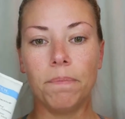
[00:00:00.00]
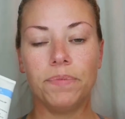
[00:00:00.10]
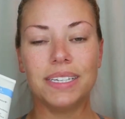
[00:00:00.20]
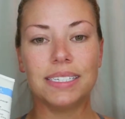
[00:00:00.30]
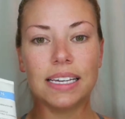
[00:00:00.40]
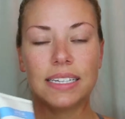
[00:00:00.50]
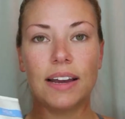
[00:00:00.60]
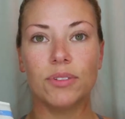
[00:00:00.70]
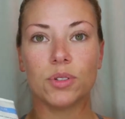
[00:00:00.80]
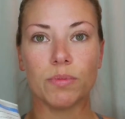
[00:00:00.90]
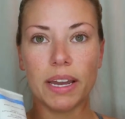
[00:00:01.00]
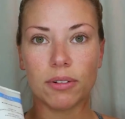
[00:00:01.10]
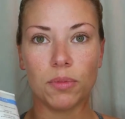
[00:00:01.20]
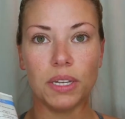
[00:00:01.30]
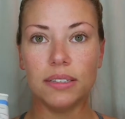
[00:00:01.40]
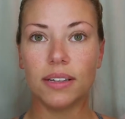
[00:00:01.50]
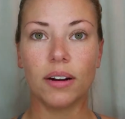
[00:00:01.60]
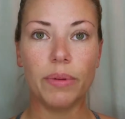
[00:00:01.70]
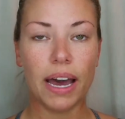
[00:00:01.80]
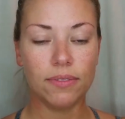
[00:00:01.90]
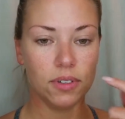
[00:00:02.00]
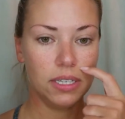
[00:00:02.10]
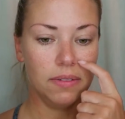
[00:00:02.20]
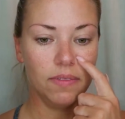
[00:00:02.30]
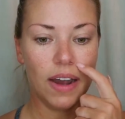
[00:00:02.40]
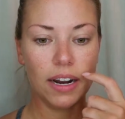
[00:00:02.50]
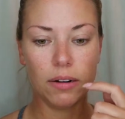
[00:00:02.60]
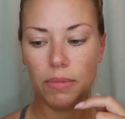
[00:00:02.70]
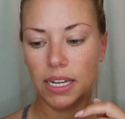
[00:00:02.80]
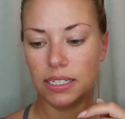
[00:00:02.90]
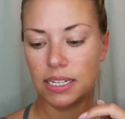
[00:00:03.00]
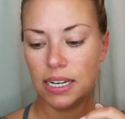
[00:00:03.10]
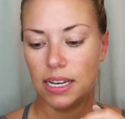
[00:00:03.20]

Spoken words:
This doesn't have those microbeads that are bad for the environment.